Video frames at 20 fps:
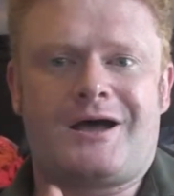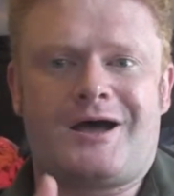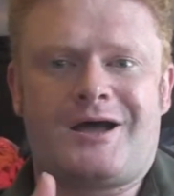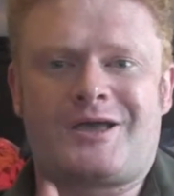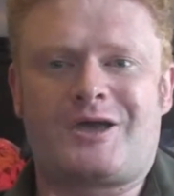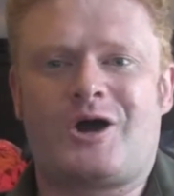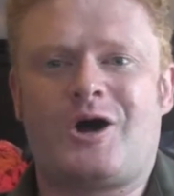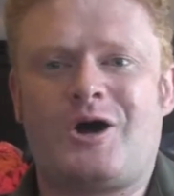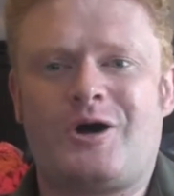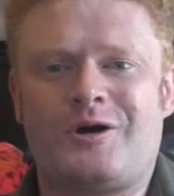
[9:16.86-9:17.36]

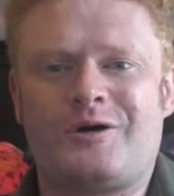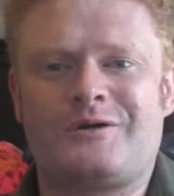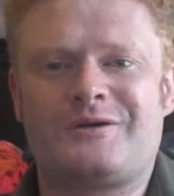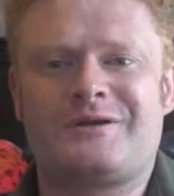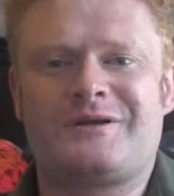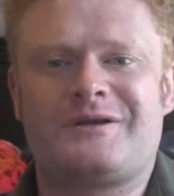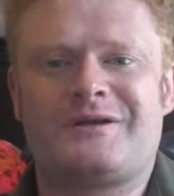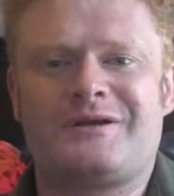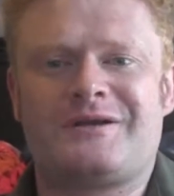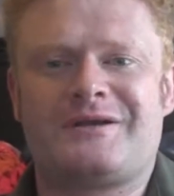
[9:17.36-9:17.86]

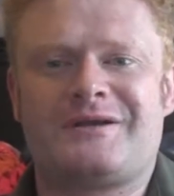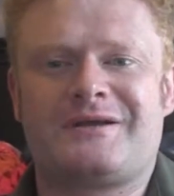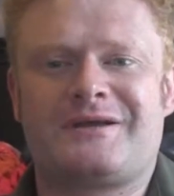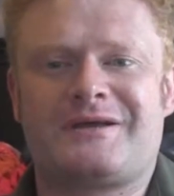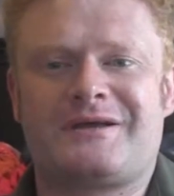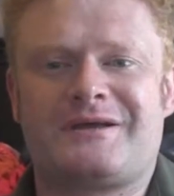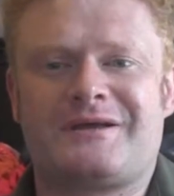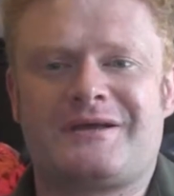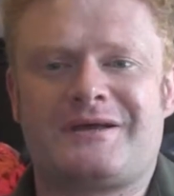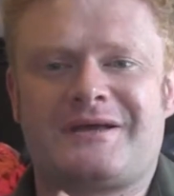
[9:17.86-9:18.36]
can't
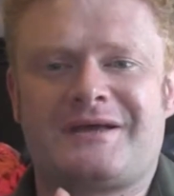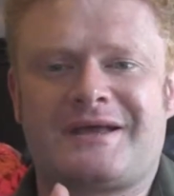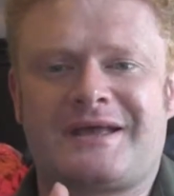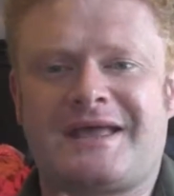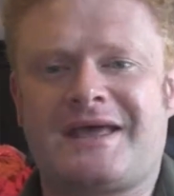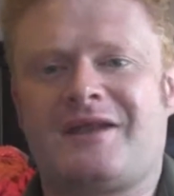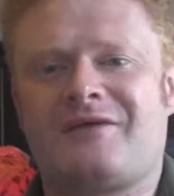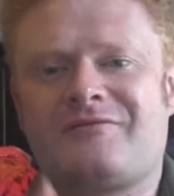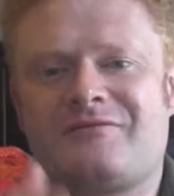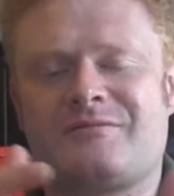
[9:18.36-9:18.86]

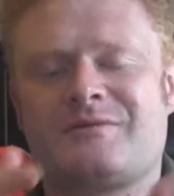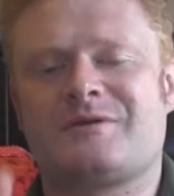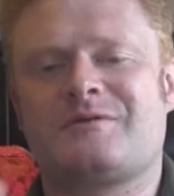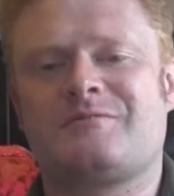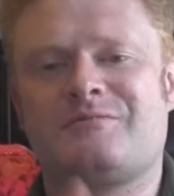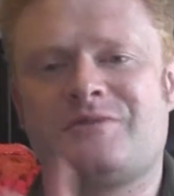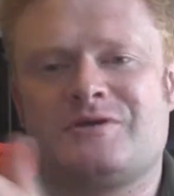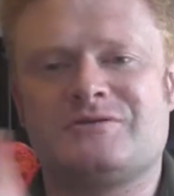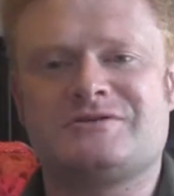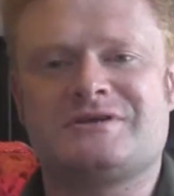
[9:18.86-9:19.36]
get up from the
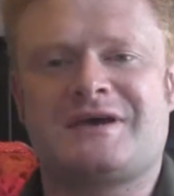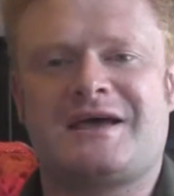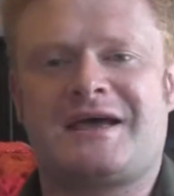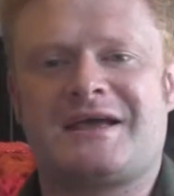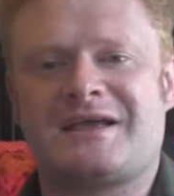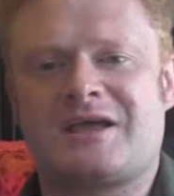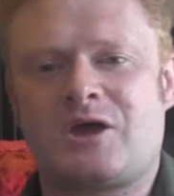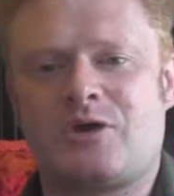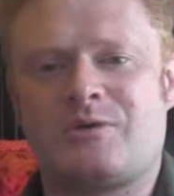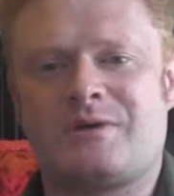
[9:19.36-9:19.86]
computer
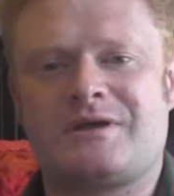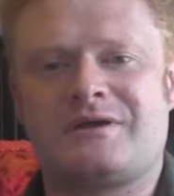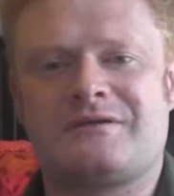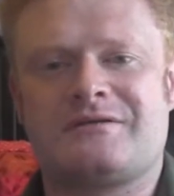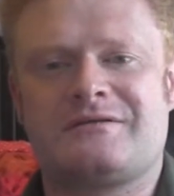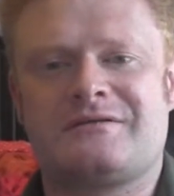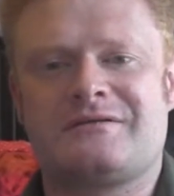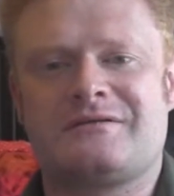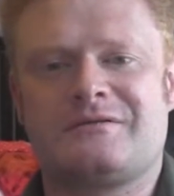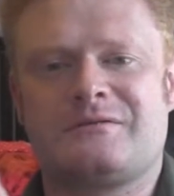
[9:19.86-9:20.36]
and go
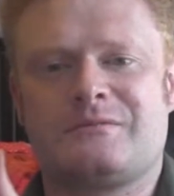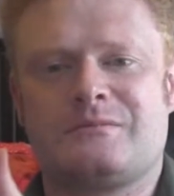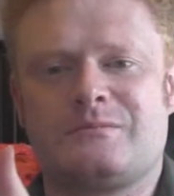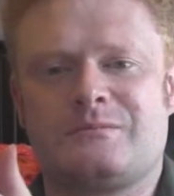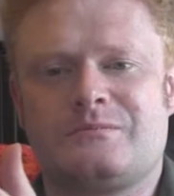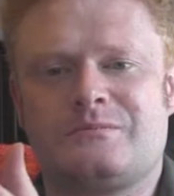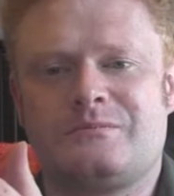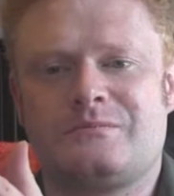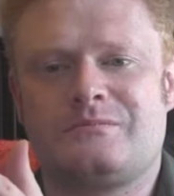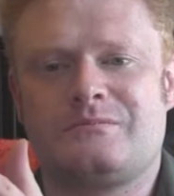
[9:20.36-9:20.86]
and
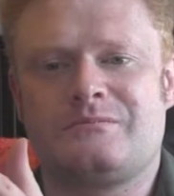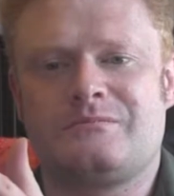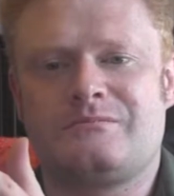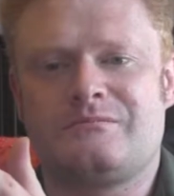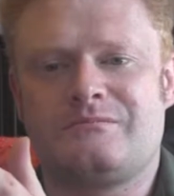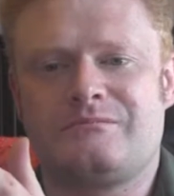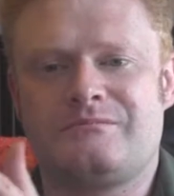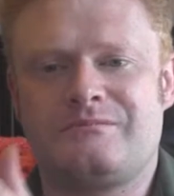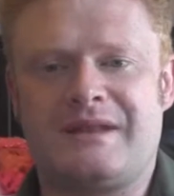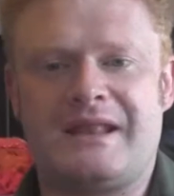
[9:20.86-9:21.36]

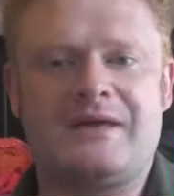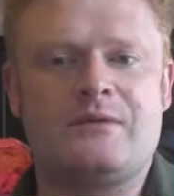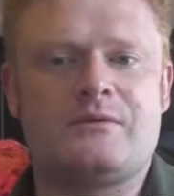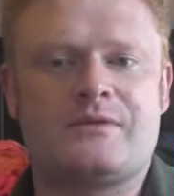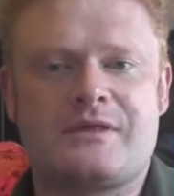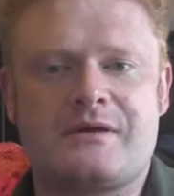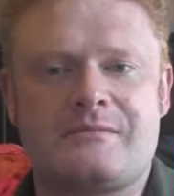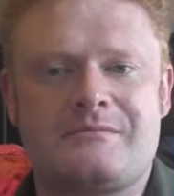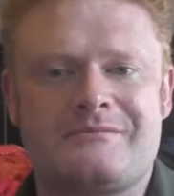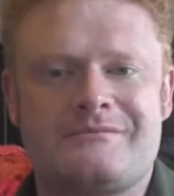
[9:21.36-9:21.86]
play
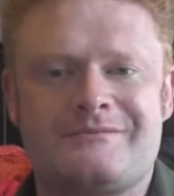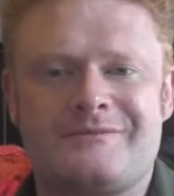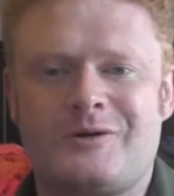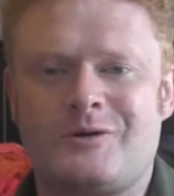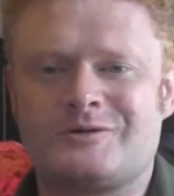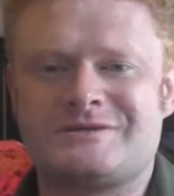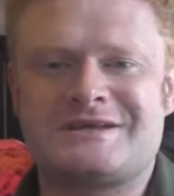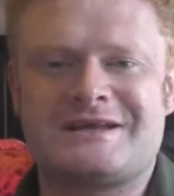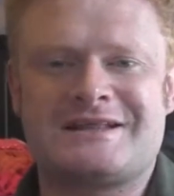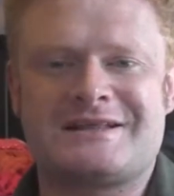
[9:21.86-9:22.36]
with them
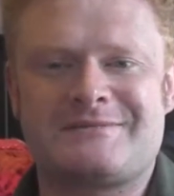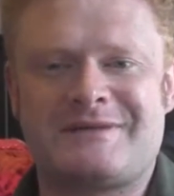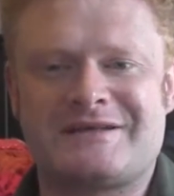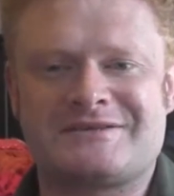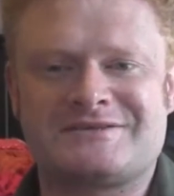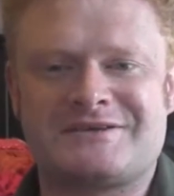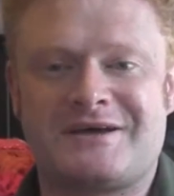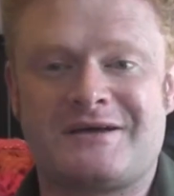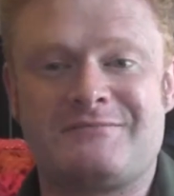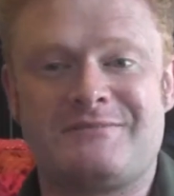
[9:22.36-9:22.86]
or take them
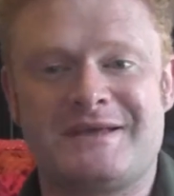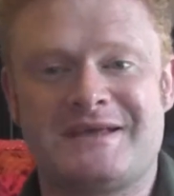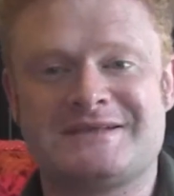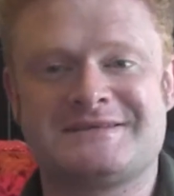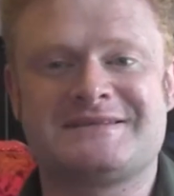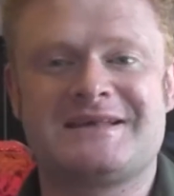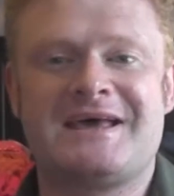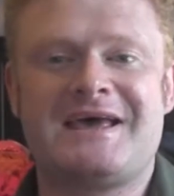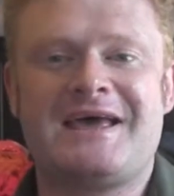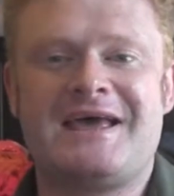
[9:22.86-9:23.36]
outside,
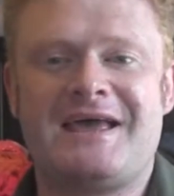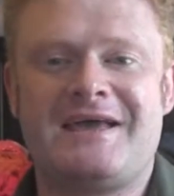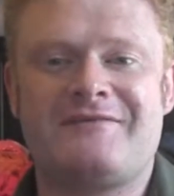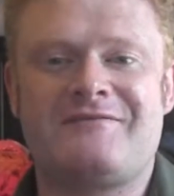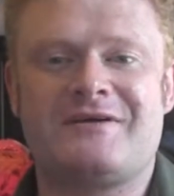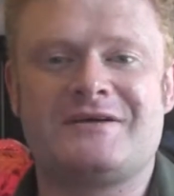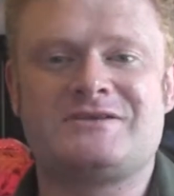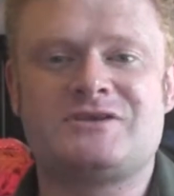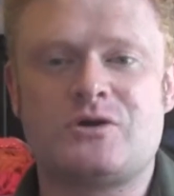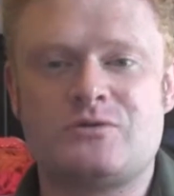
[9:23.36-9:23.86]
because
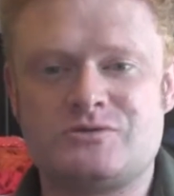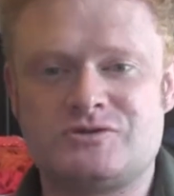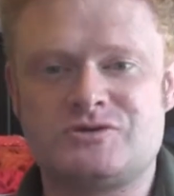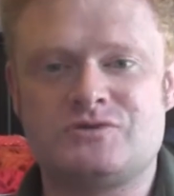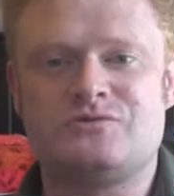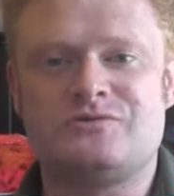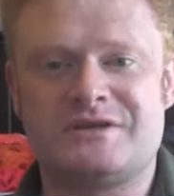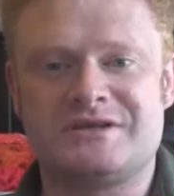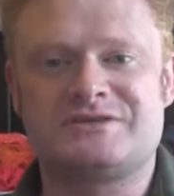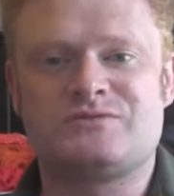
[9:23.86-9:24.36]
if I don't
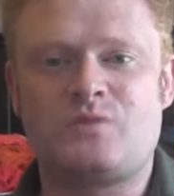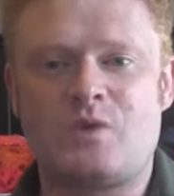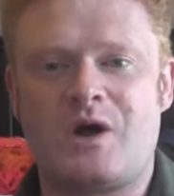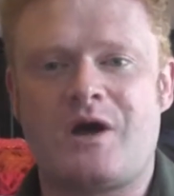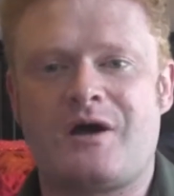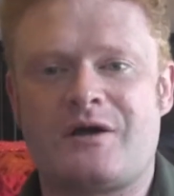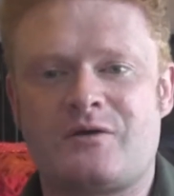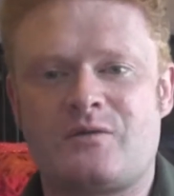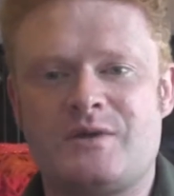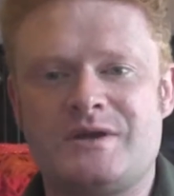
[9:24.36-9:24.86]
do this
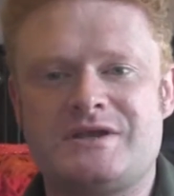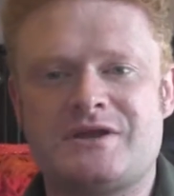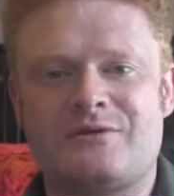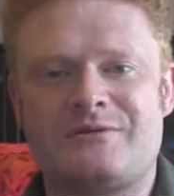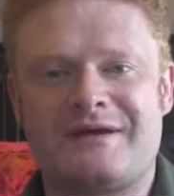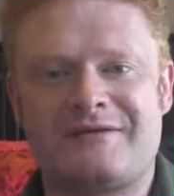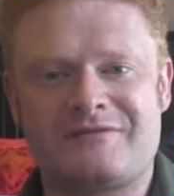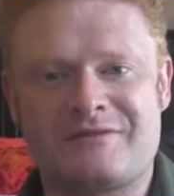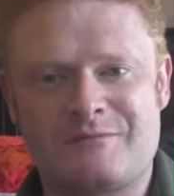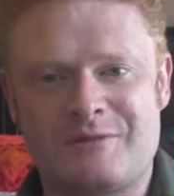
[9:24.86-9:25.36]
work, we
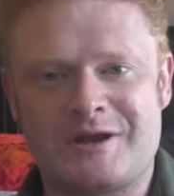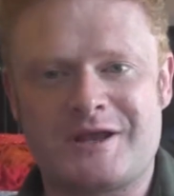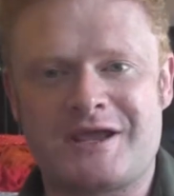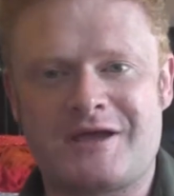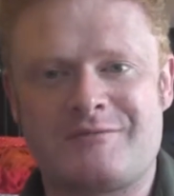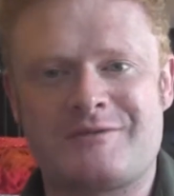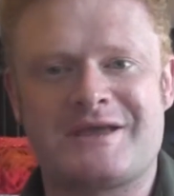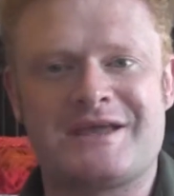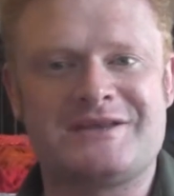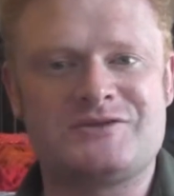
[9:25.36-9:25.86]
don't have the money
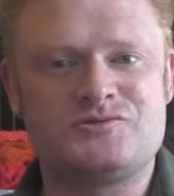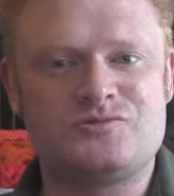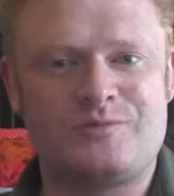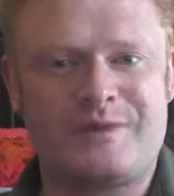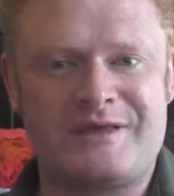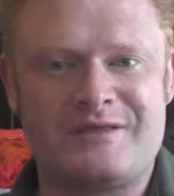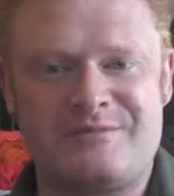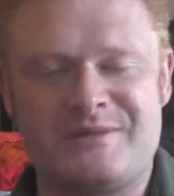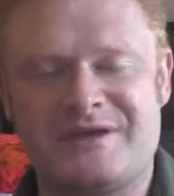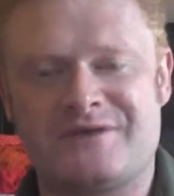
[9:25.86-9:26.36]
coming in to
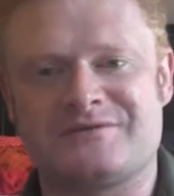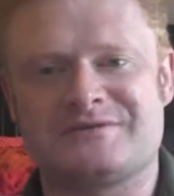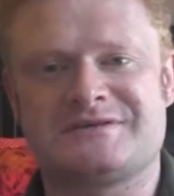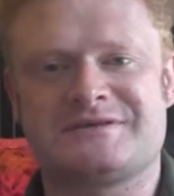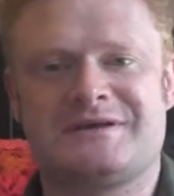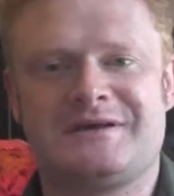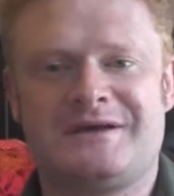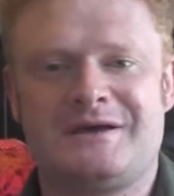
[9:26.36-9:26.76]
pay the bills.